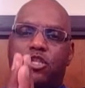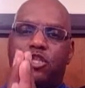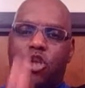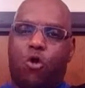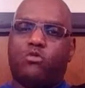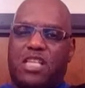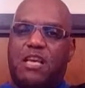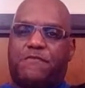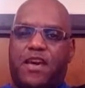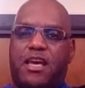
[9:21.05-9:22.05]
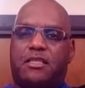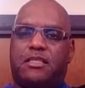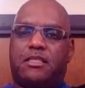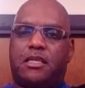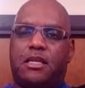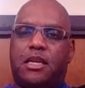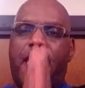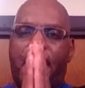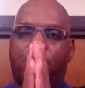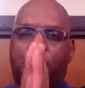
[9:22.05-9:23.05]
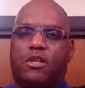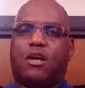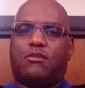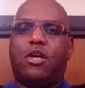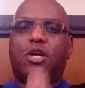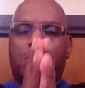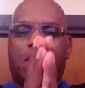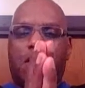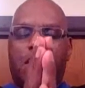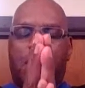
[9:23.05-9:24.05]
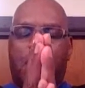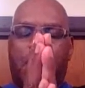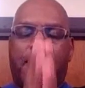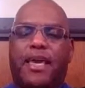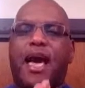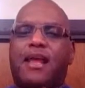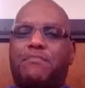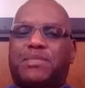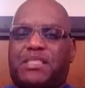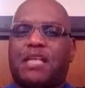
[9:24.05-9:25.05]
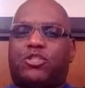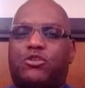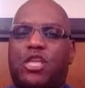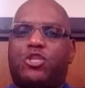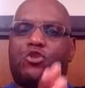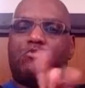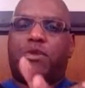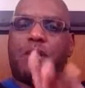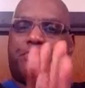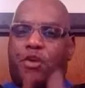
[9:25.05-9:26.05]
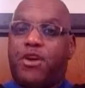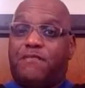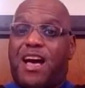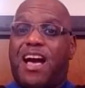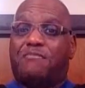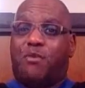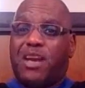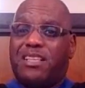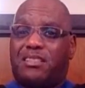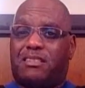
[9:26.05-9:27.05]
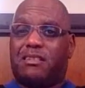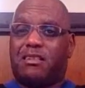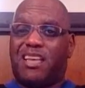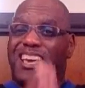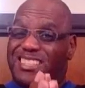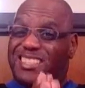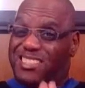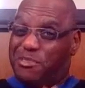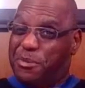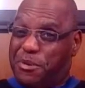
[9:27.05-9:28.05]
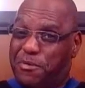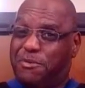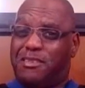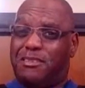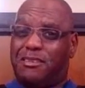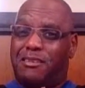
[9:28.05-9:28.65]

No defense. Andrew Luck. And it kind of upsets you that you put up 35 points and you still lose.